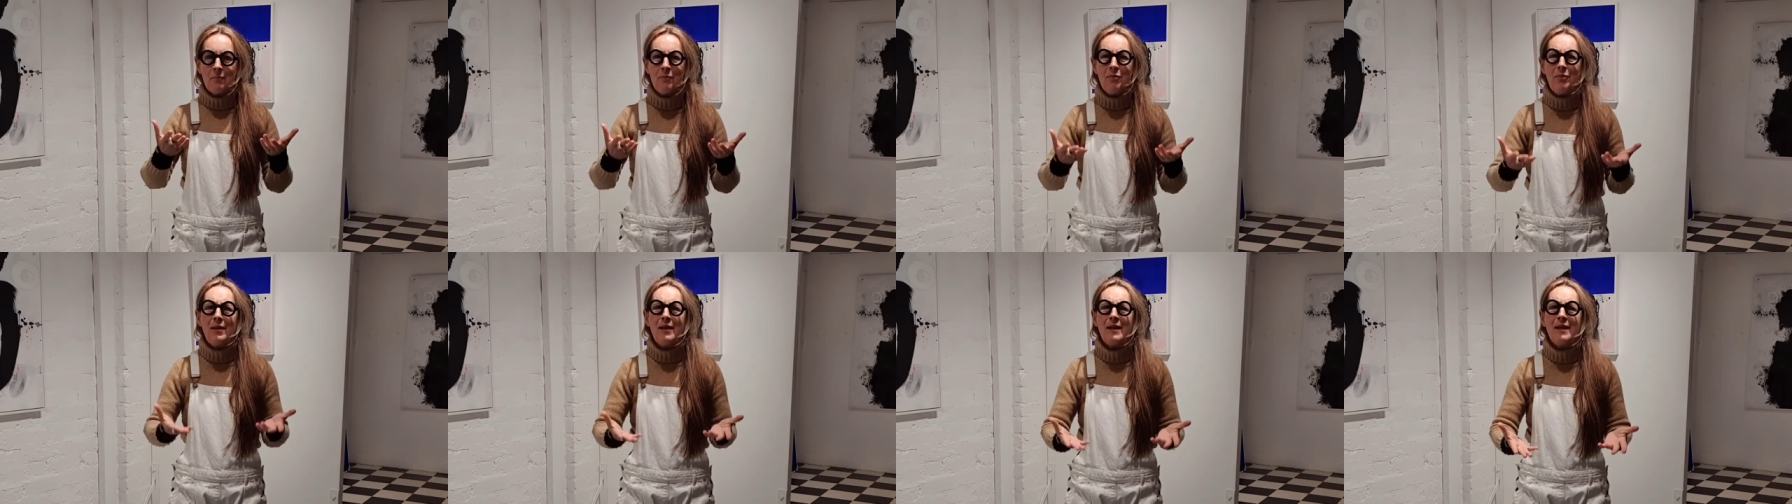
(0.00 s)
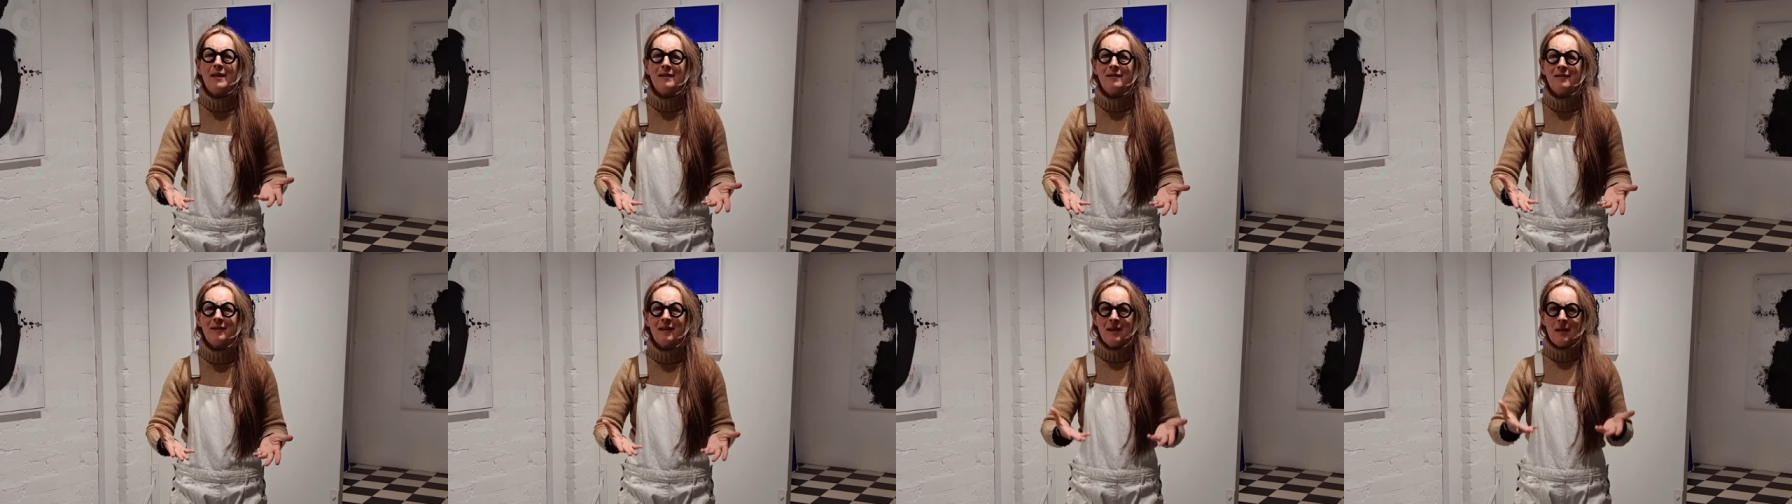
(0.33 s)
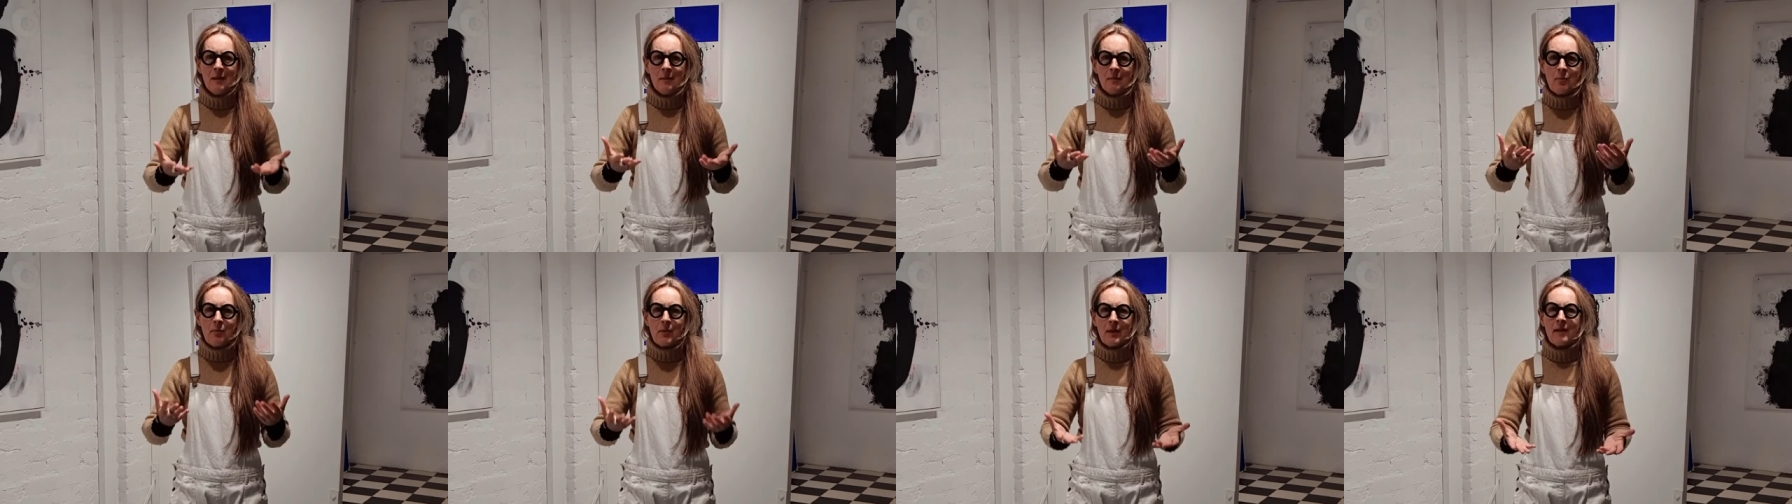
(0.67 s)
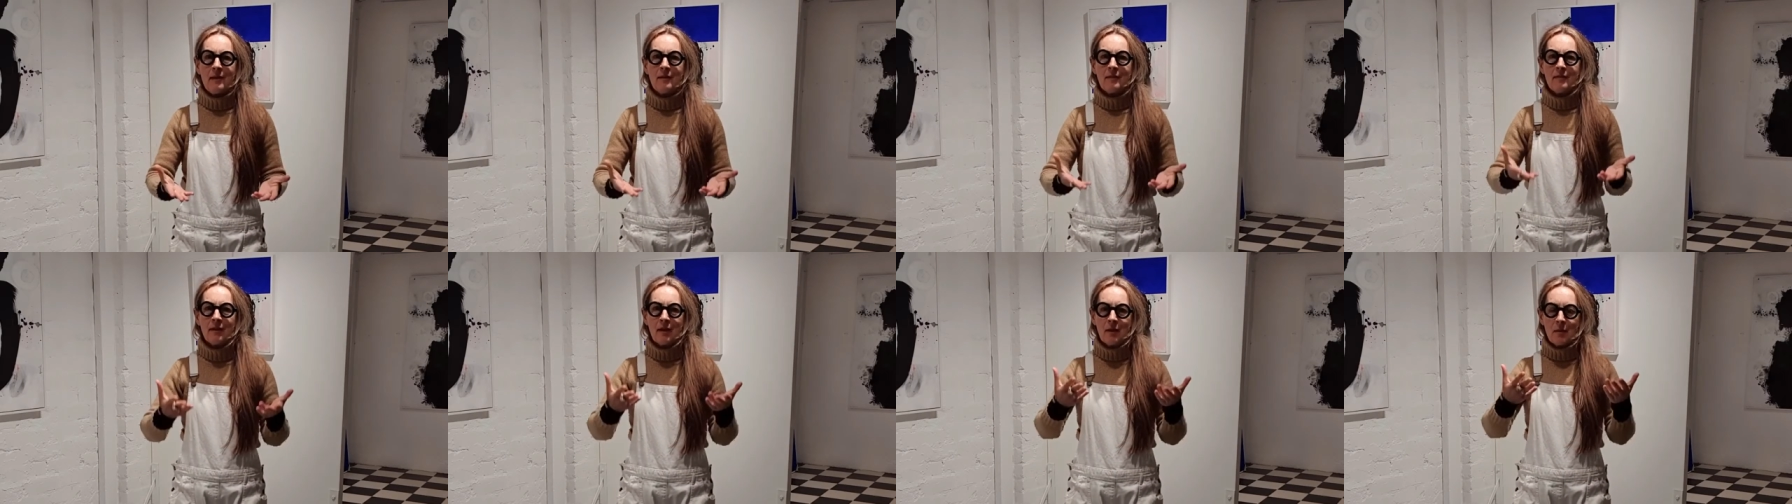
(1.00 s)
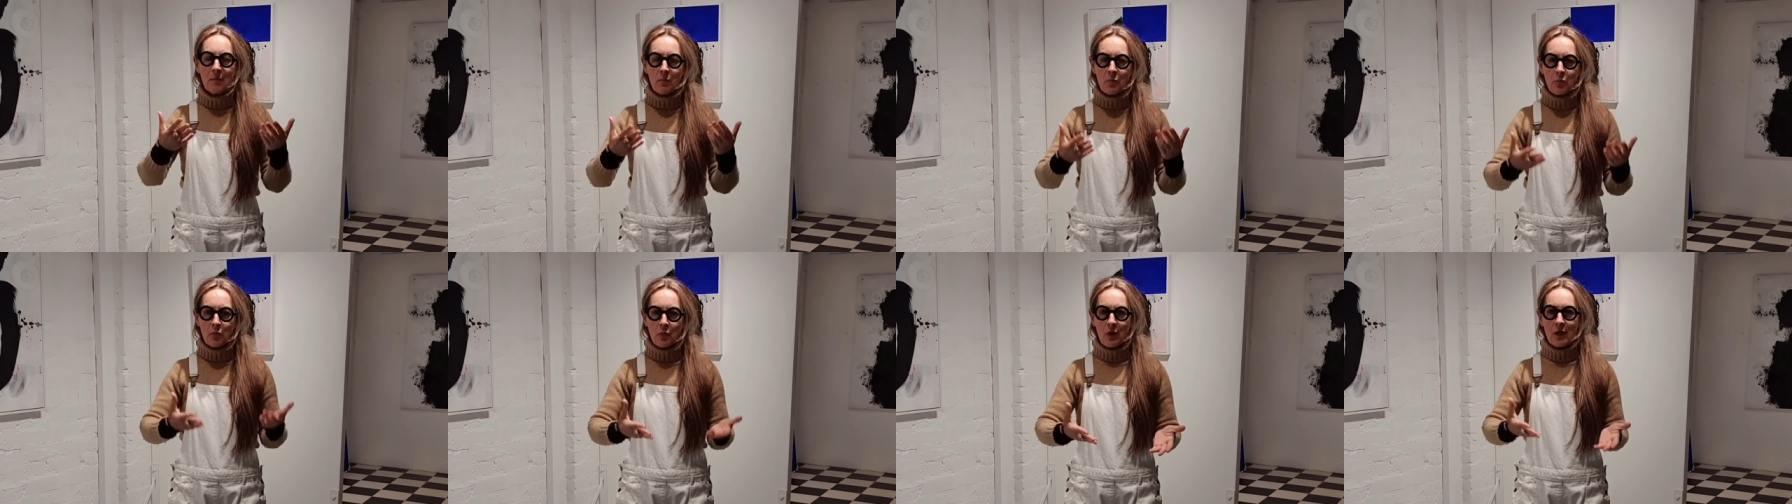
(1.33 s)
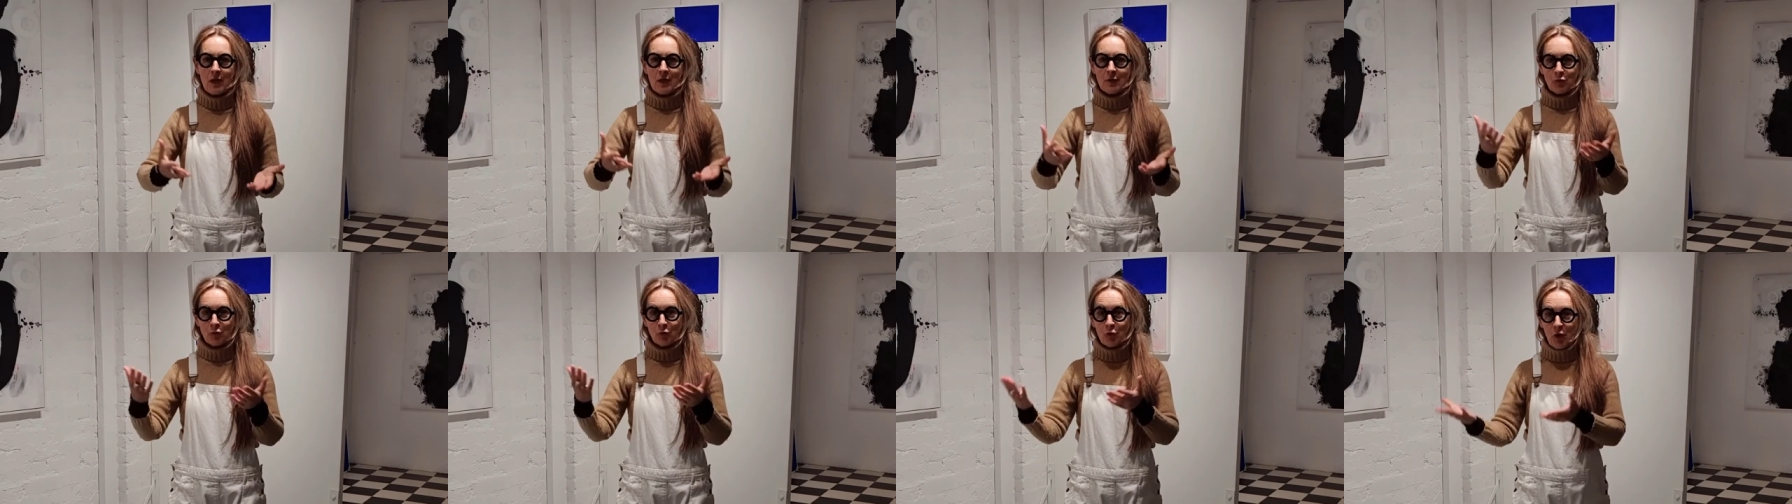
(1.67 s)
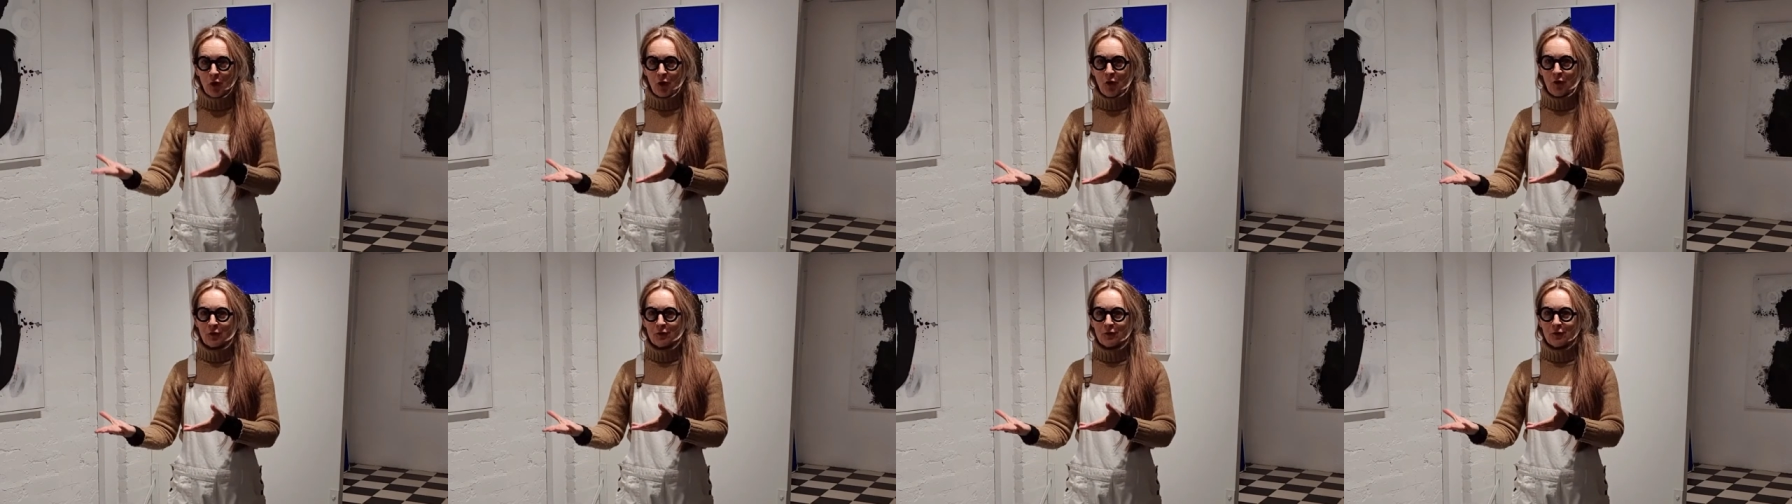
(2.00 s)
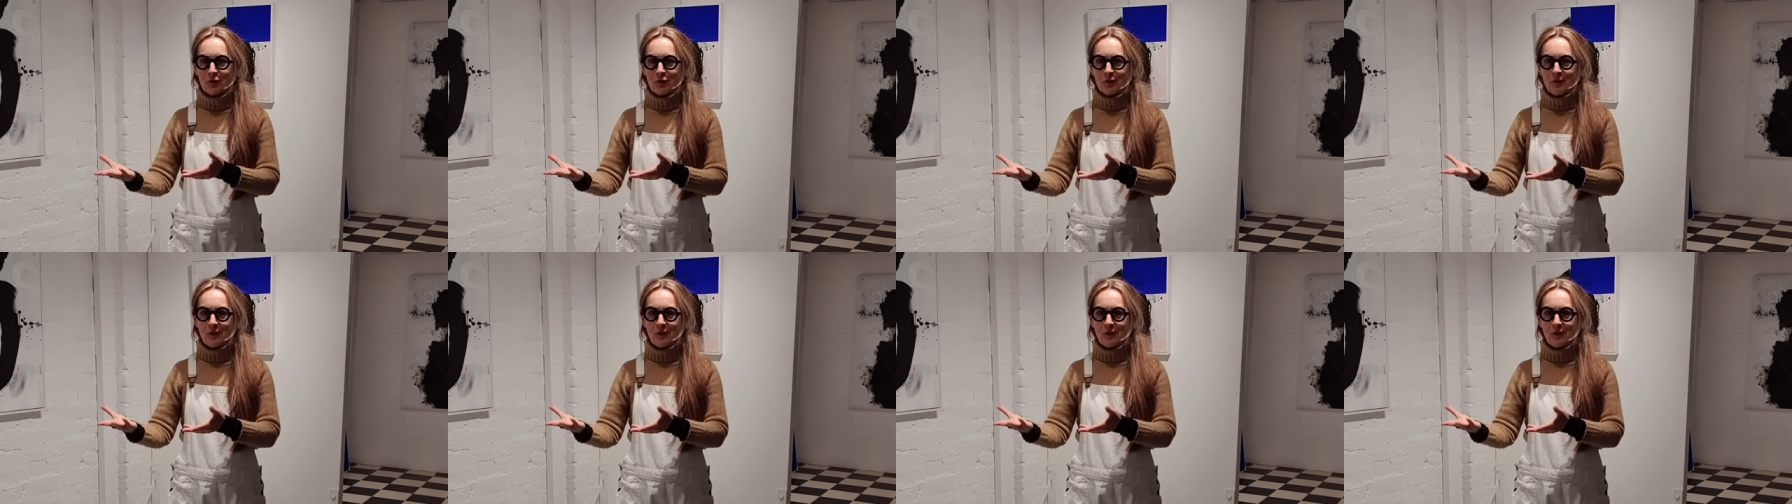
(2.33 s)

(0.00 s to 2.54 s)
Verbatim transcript: please, please pray to God?"